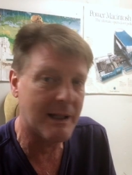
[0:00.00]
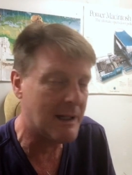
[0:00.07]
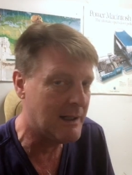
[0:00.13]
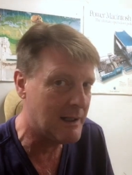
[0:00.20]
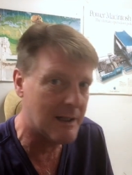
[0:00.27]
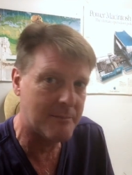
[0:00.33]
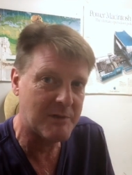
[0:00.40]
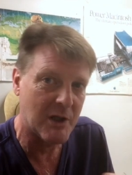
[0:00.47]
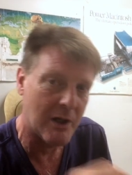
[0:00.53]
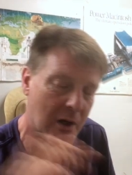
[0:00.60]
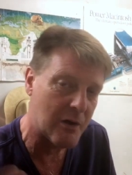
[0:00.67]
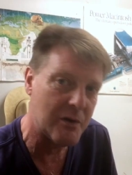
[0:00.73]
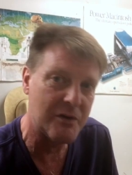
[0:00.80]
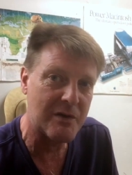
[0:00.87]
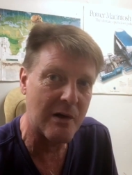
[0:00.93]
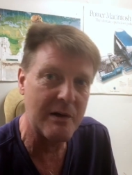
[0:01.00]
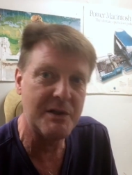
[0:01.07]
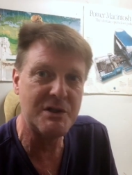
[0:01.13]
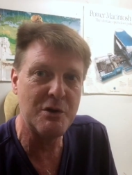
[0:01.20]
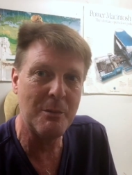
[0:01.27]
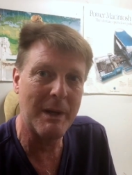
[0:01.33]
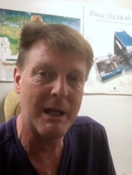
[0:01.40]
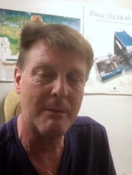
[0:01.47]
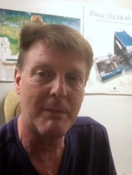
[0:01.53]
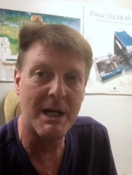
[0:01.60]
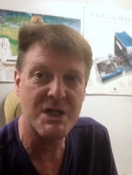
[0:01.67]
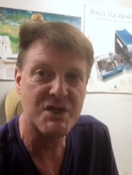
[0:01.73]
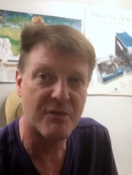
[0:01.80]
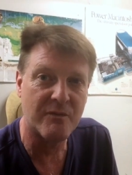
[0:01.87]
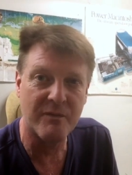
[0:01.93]
It can get up to 132
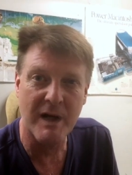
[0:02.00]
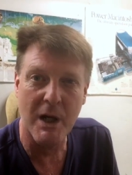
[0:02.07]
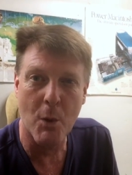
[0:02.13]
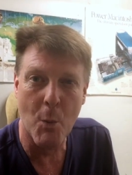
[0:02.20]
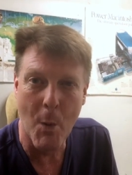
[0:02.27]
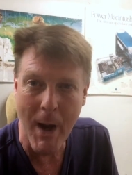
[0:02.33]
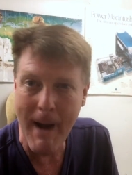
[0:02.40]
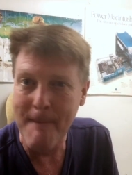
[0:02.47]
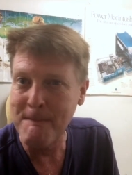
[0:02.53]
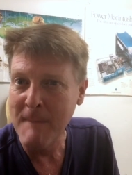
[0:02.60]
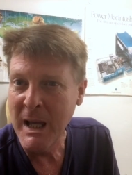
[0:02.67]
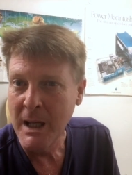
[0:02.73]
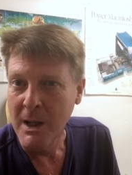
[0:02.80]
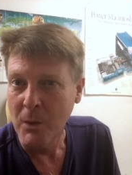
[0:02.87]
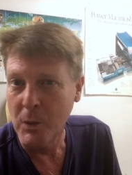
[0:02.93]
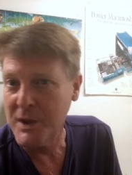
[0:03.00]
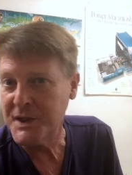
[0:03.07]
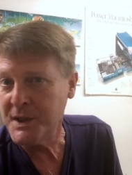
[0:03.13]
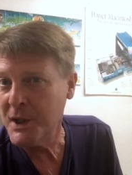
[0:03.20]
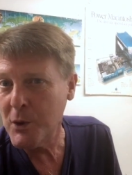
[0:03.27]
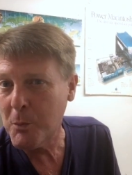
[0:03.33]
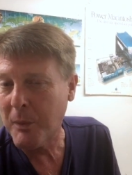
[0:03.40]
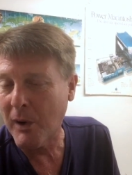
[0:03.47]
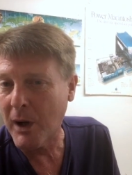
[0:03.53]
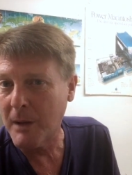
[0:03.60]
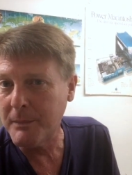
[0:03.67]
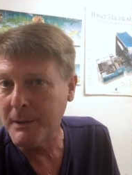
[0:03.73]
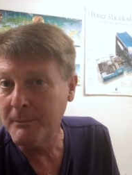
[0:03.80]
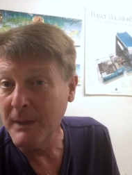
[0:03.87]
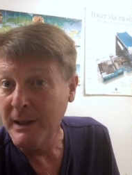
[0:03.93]
megabytes of uh, RAM with no
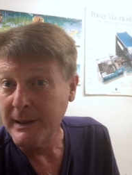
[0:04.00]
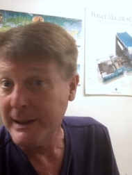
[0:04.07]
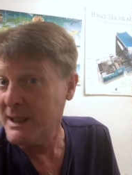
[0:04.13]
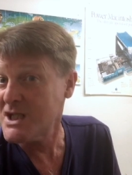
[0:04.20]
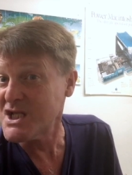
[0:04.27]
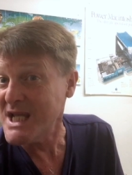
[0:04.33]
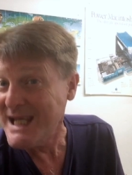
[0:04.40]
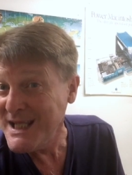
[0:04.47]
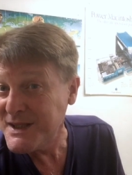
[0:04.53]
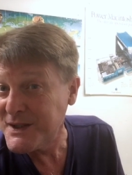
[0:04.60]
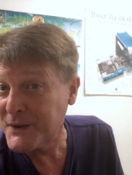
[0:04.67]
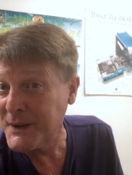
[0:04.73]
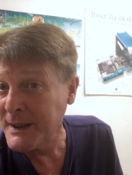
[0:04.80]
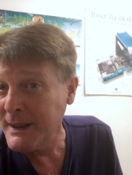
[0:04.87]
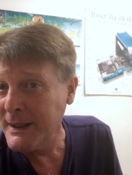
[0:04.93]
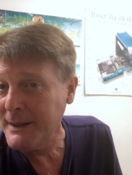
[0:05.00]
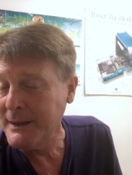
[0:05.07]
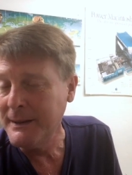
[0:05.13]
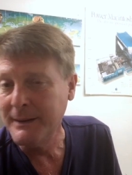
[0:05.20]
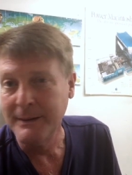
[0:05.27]
problem. Has Ethernet.